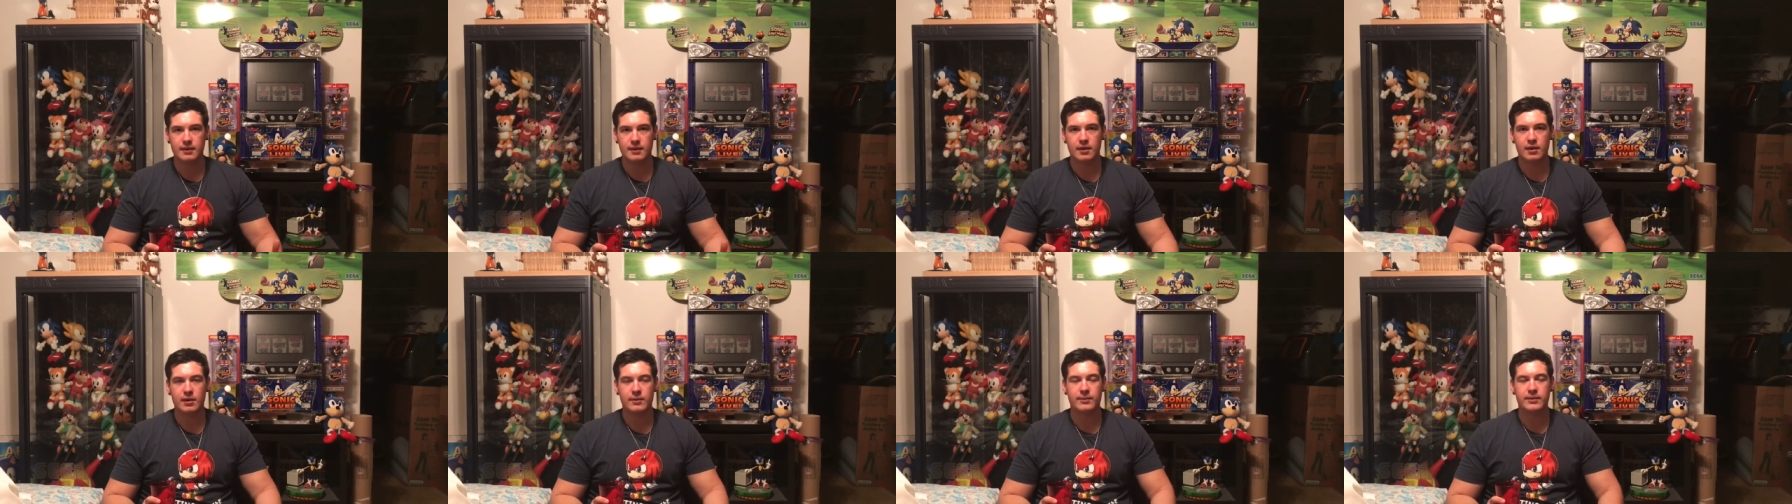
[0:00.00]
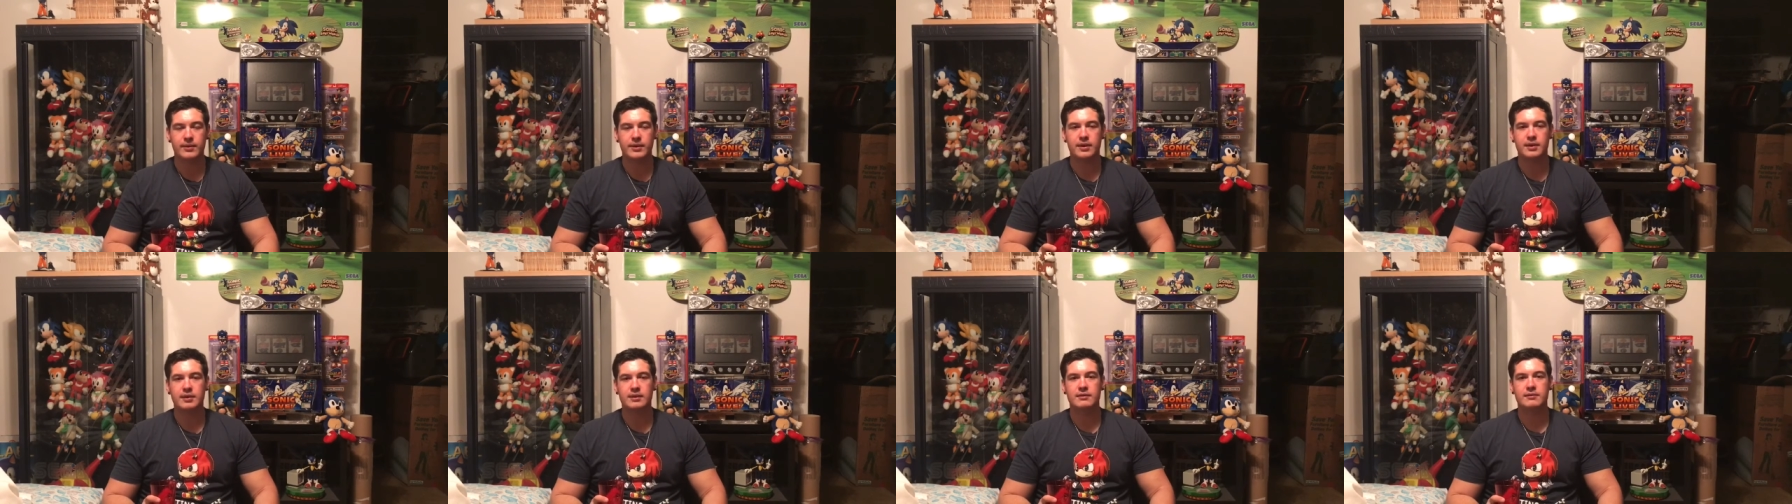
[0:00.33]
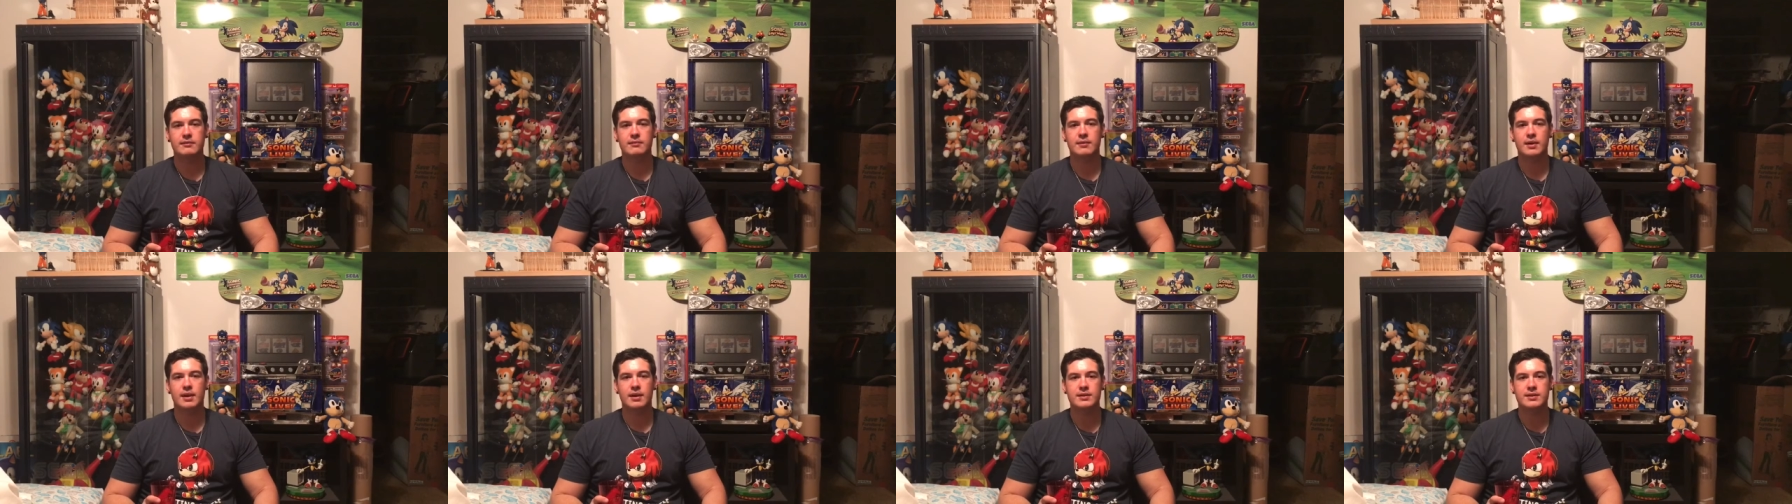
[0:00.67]
hopefully
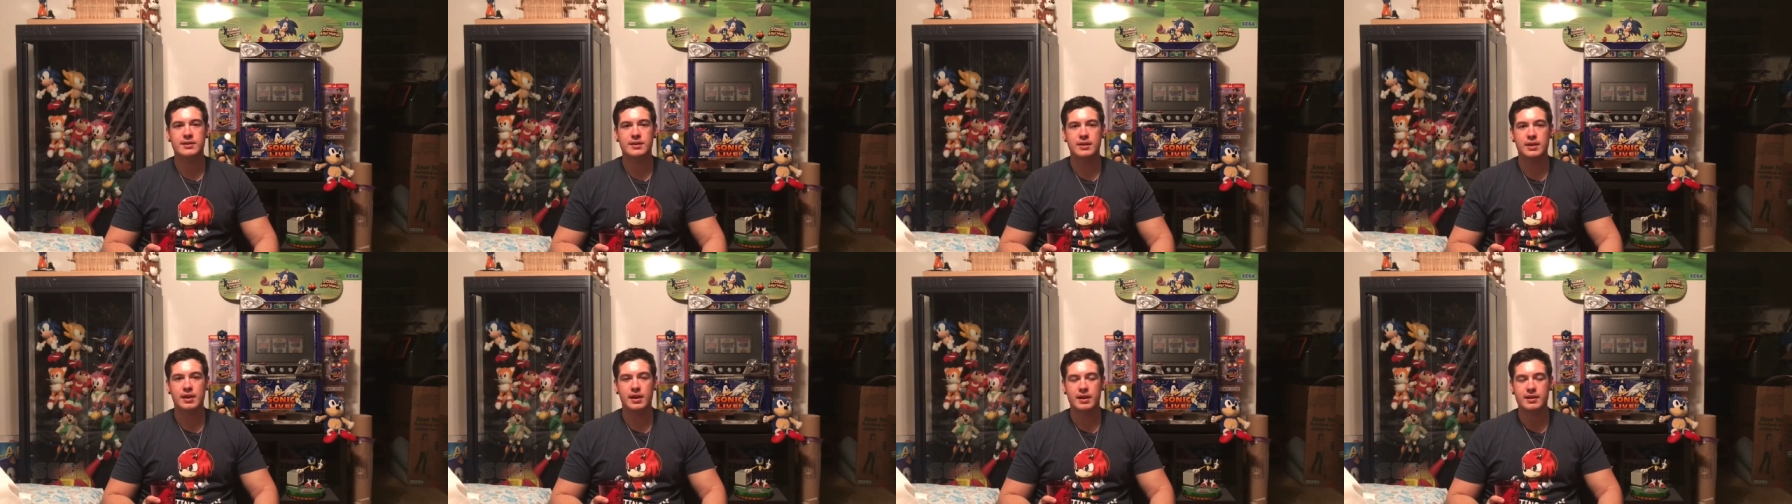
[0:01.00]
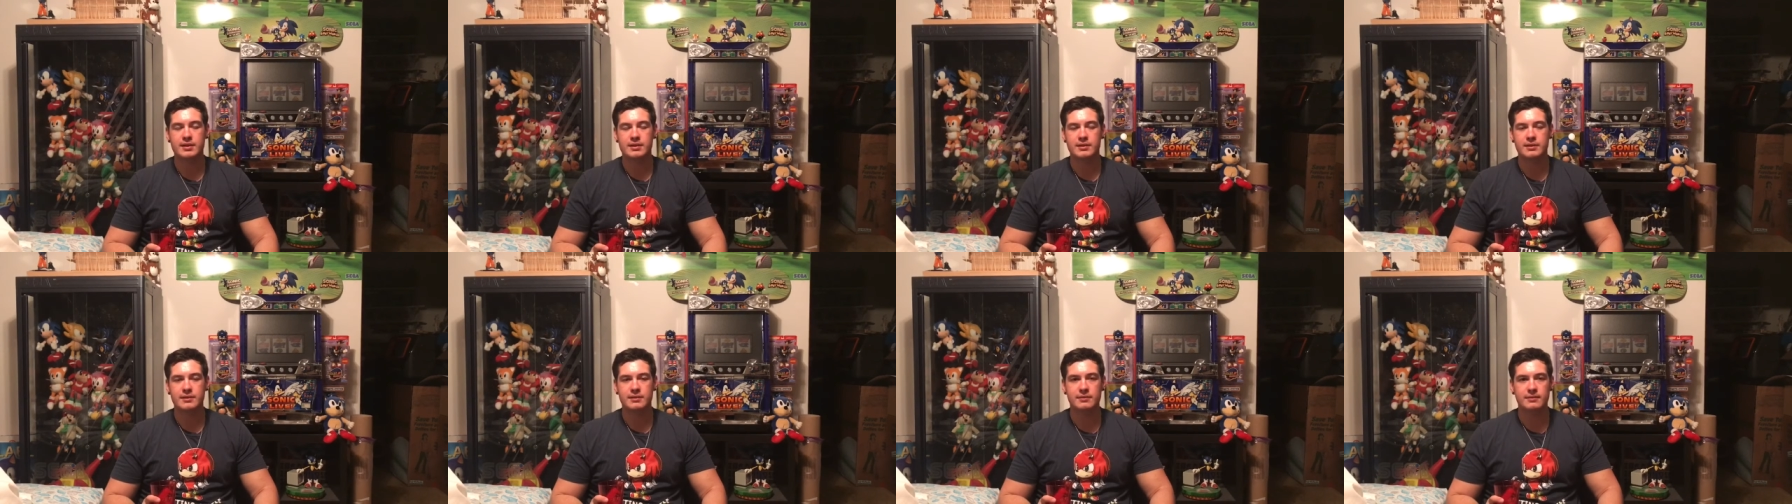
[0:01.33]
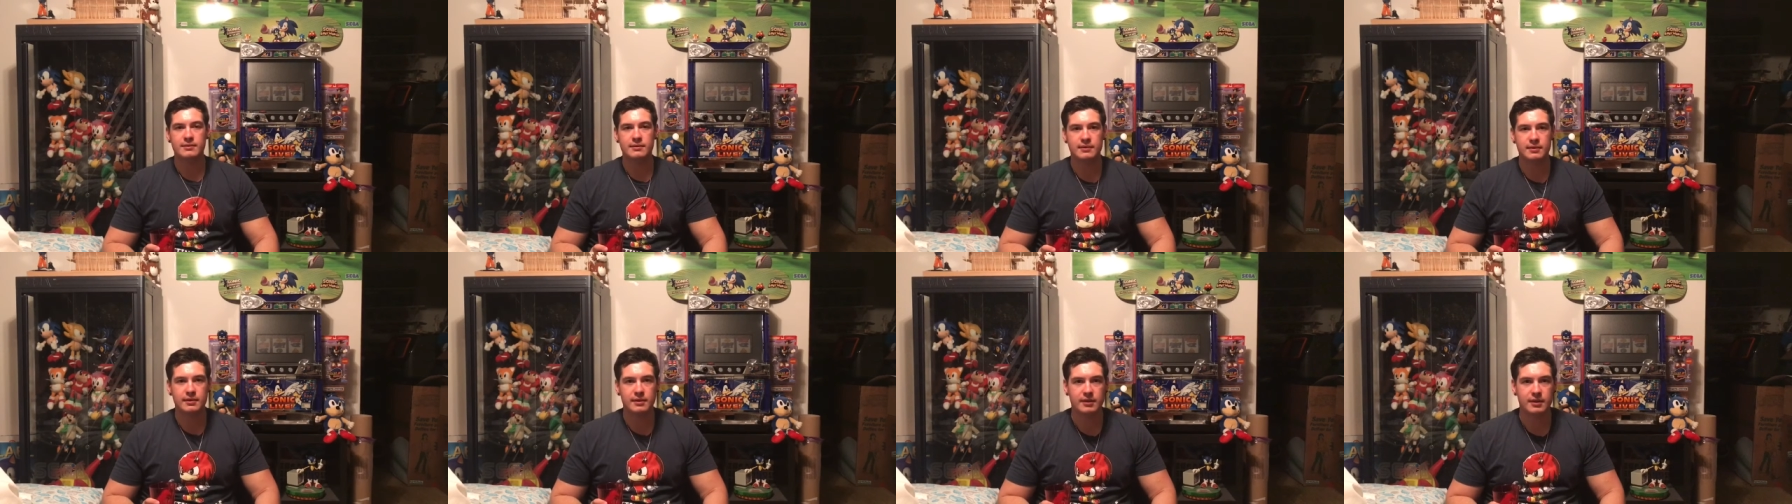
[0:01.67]
I'll see you guys soon.